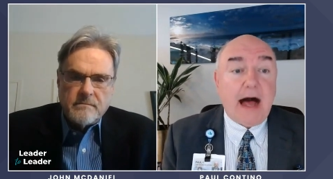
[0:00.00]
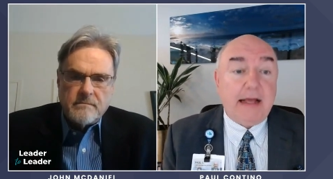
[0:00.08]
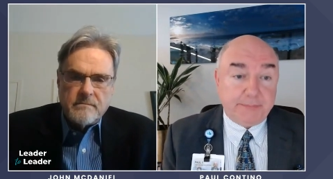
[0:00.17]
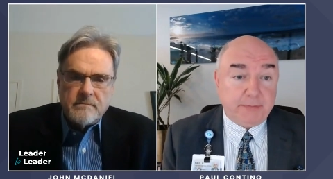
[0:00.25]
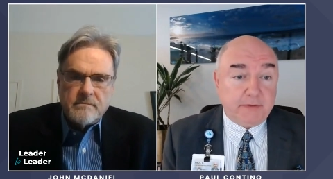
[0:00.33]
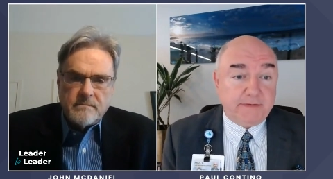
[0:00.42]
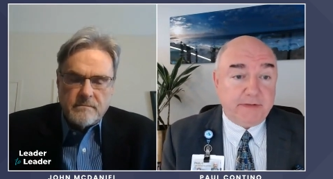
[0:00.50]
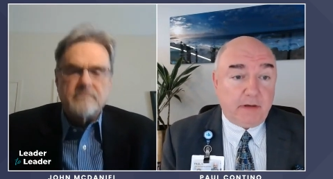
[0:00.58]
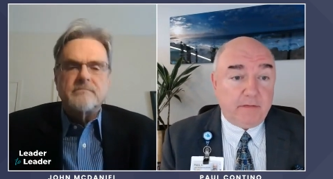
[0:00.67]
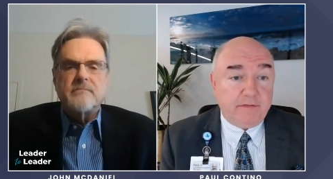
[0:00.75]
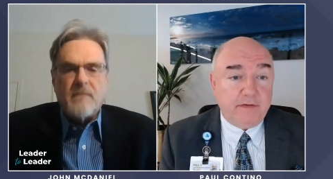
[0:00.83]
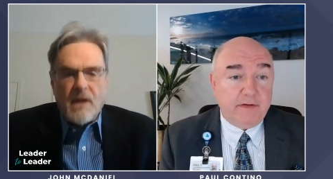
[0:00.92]
Speaker 1: hospital
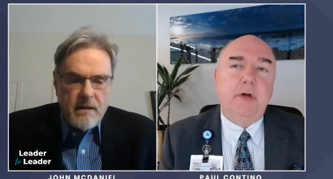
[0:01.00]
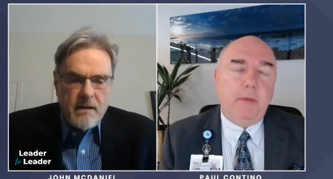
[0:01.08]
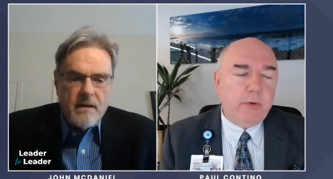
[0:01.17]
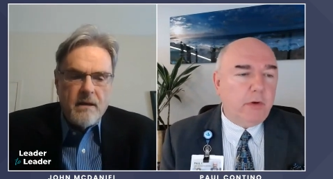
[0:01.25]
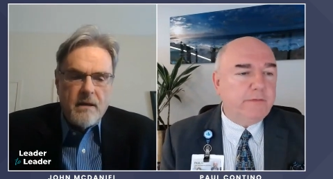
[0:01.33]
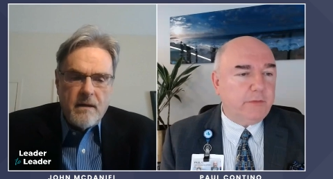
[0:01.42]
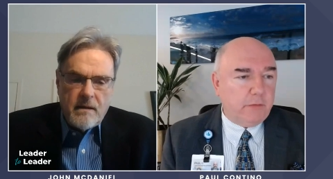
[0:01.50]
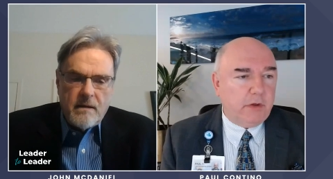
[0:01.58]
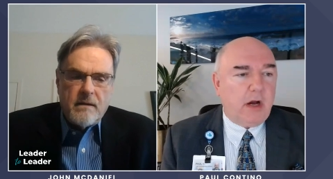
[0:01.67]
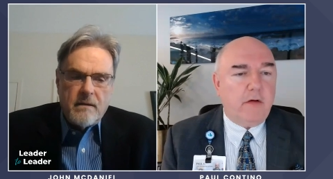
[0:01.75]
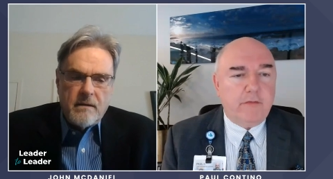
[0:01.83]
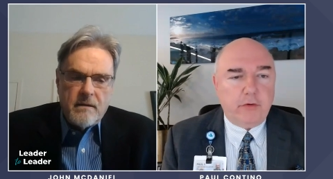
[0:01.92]
itself. And we also
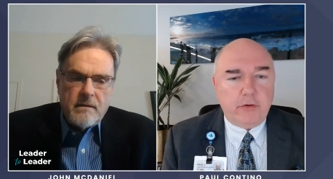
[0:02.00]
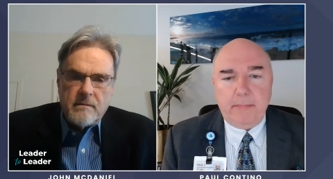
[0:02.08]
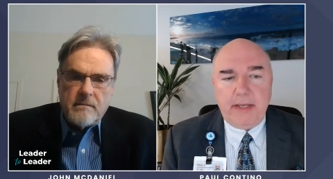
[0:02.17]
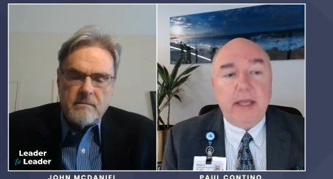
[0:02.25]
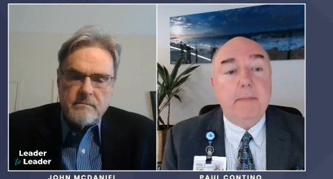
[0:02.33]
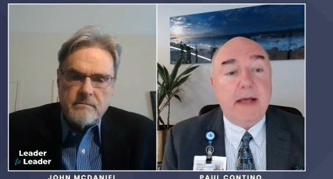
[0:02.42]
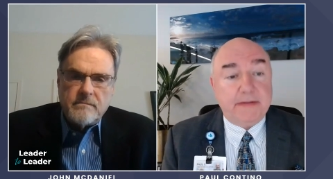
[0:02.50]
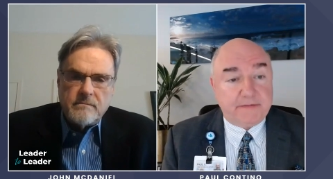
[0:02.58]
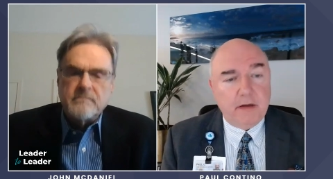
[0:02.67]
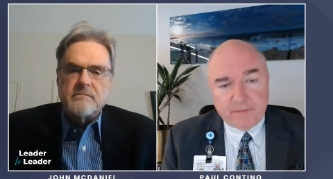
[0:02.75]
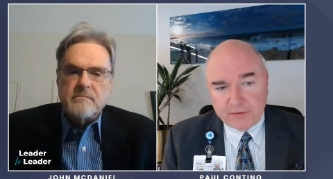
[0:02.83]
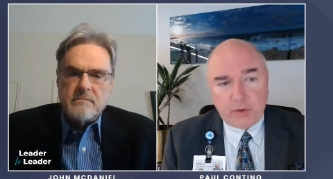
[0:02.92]
cover
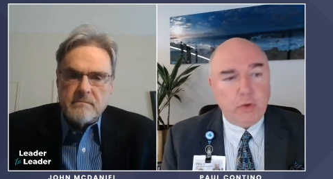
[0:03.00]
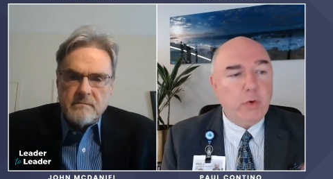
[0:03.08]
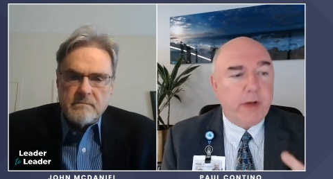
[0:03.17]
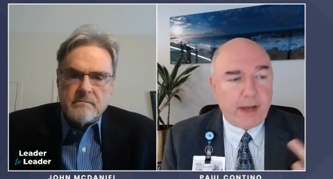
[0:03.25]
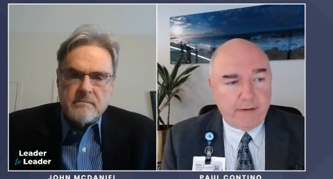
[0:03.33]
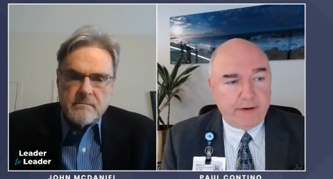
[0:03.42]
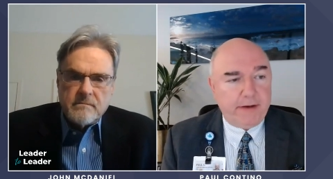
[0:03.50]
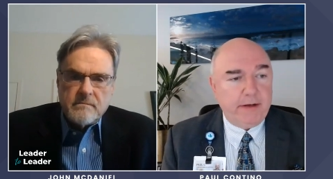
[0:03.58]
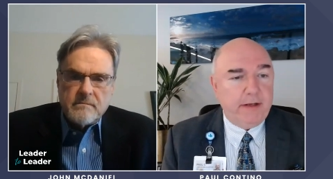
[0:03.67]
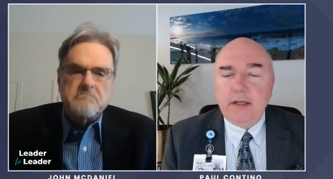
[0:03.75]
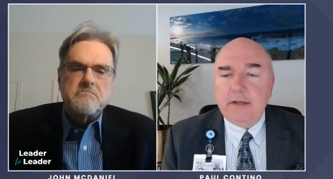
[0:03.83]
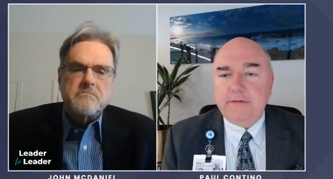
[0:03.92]
EMS for the Newark area.
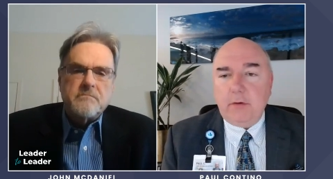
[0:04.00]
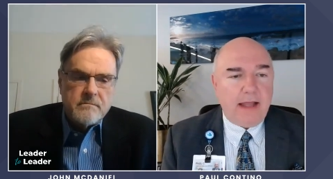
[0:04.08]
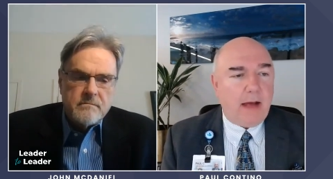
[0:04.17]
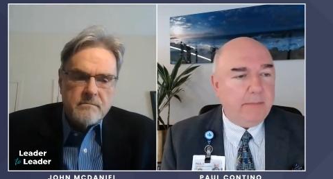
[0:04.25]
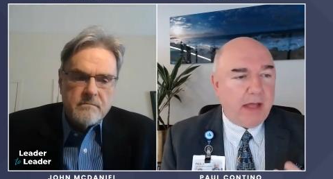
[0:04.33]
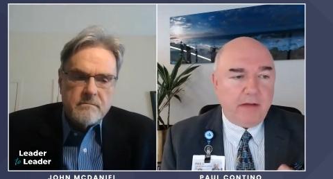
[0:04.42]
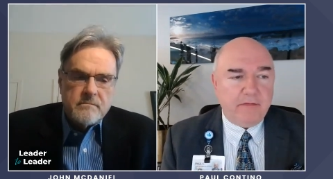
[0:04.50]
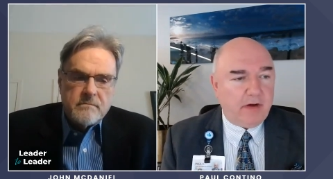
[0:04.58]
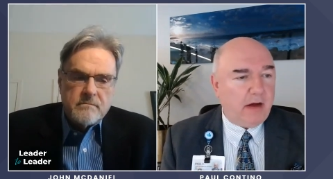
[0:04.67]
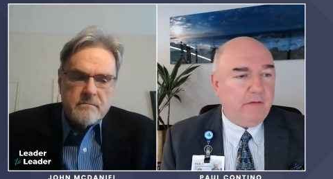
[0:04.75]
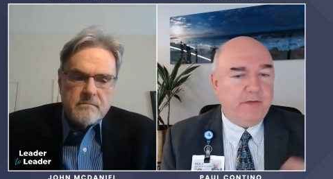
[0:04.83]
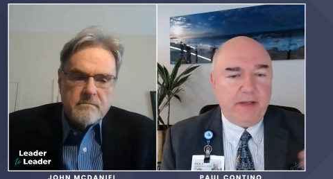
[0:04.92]
So I'm not
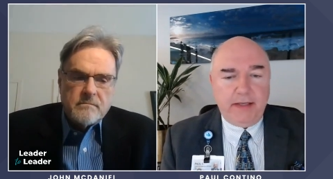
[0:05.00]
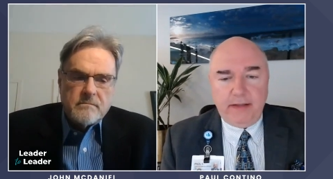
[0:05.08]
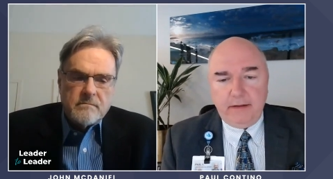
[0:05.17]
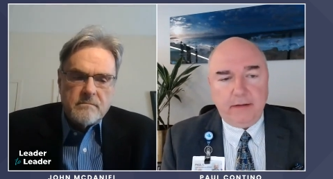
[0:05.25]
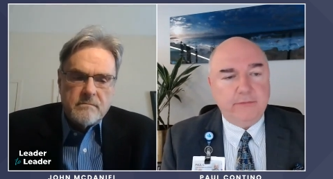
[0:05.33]
involved in the